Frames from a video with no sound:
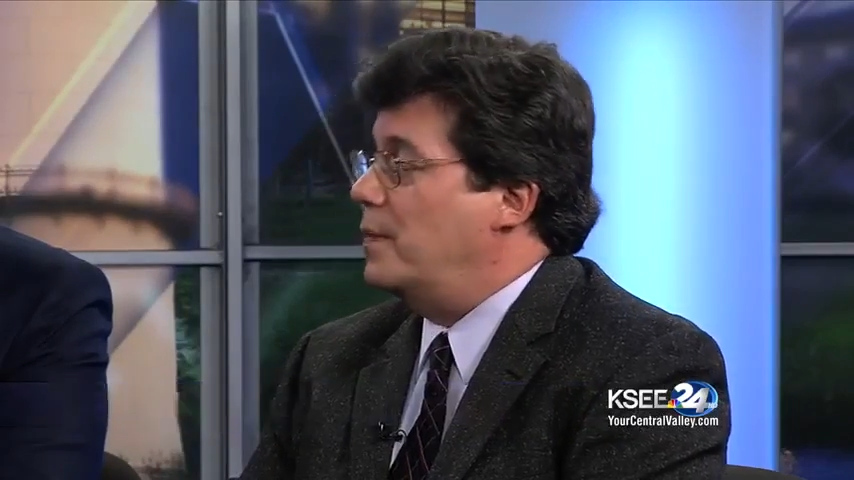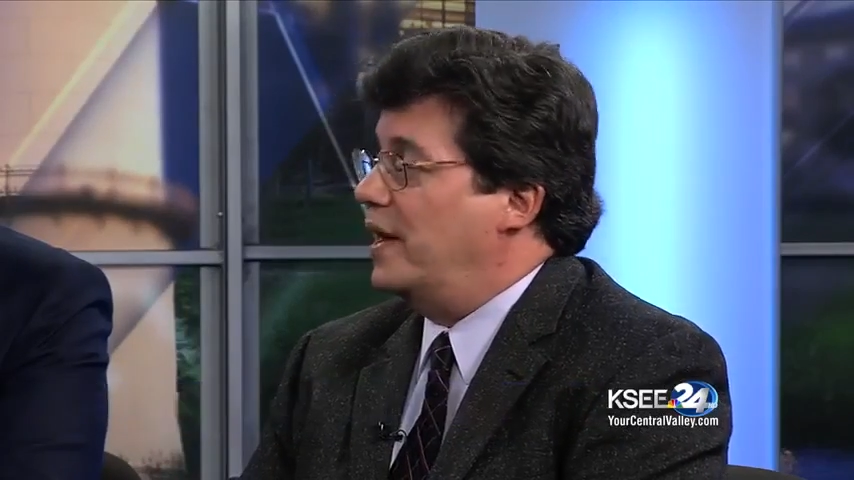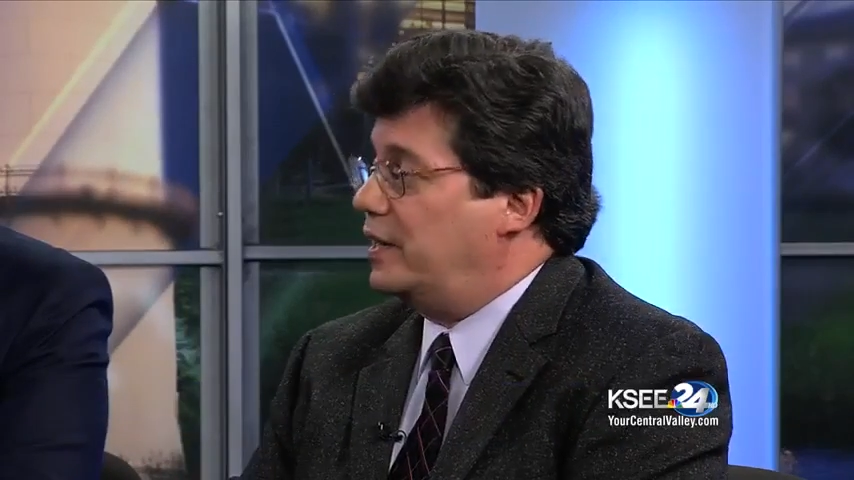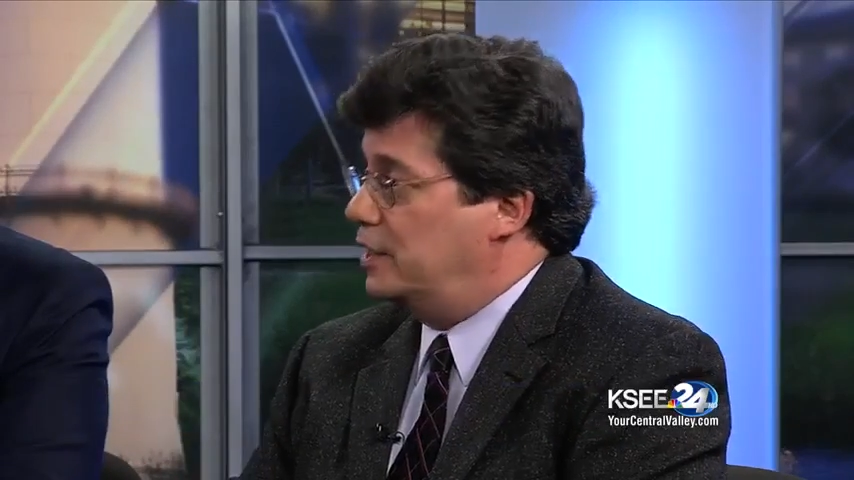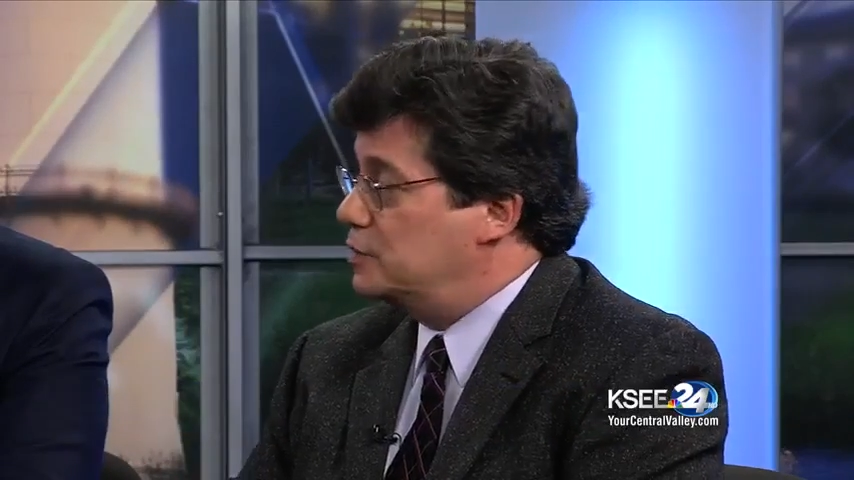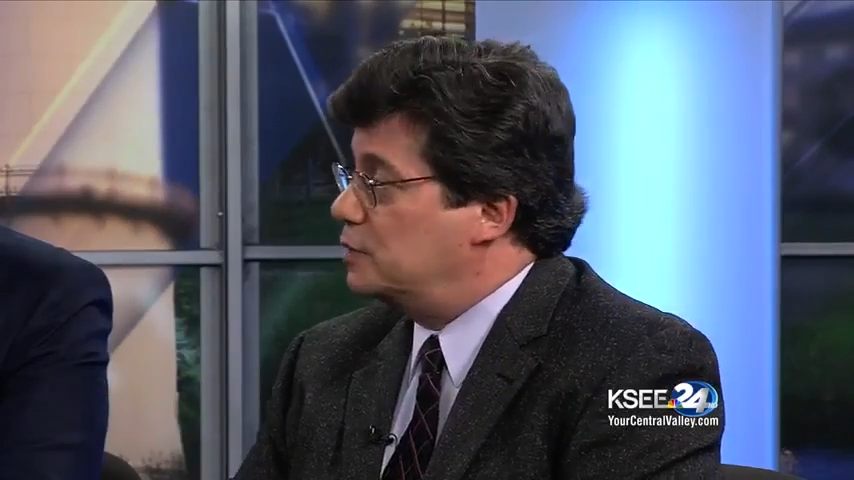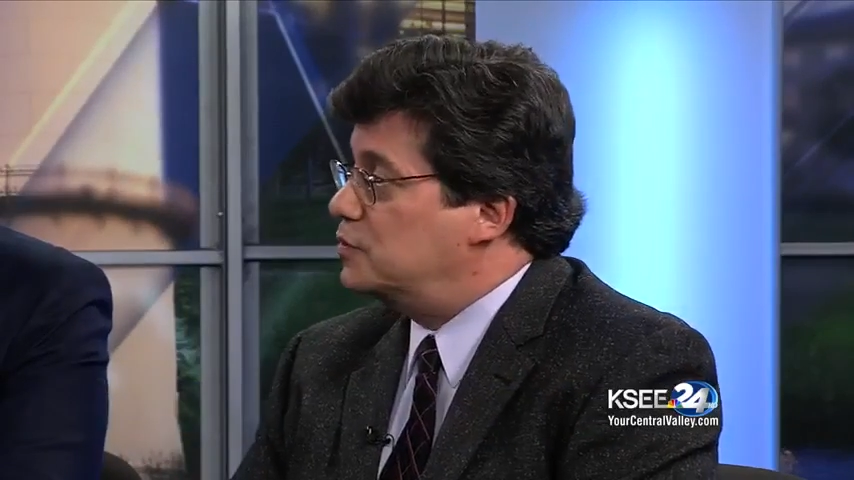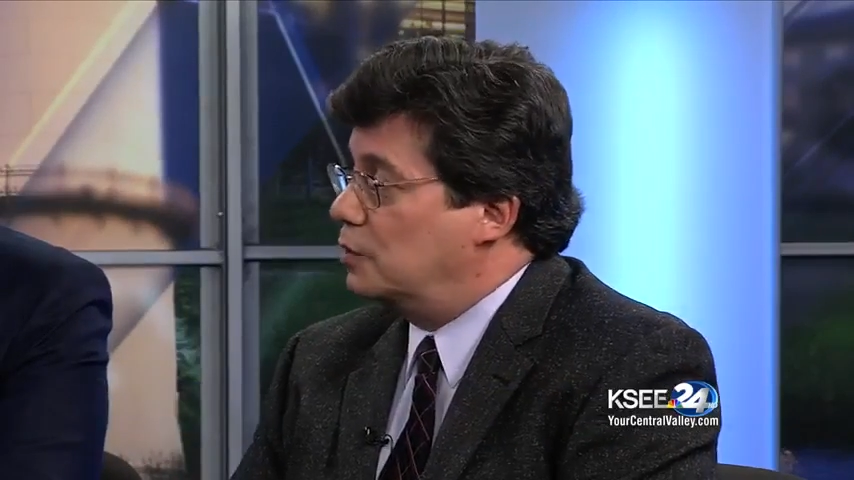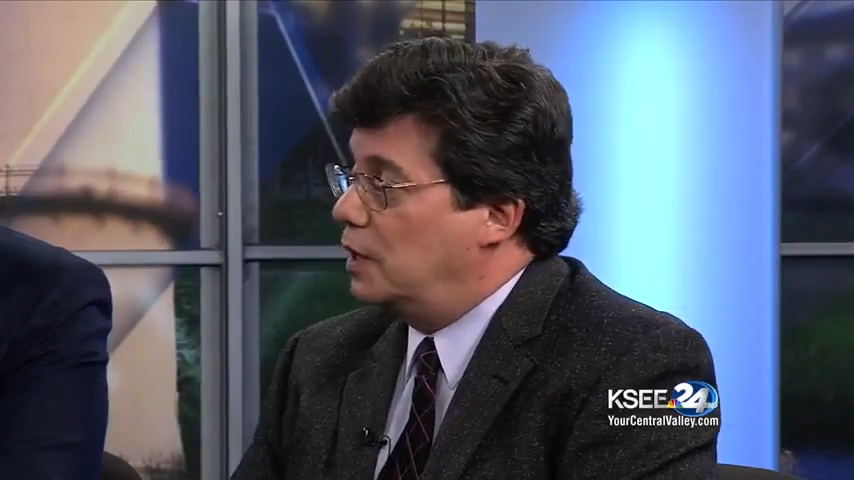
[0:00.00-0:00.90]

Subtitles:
mechanisms are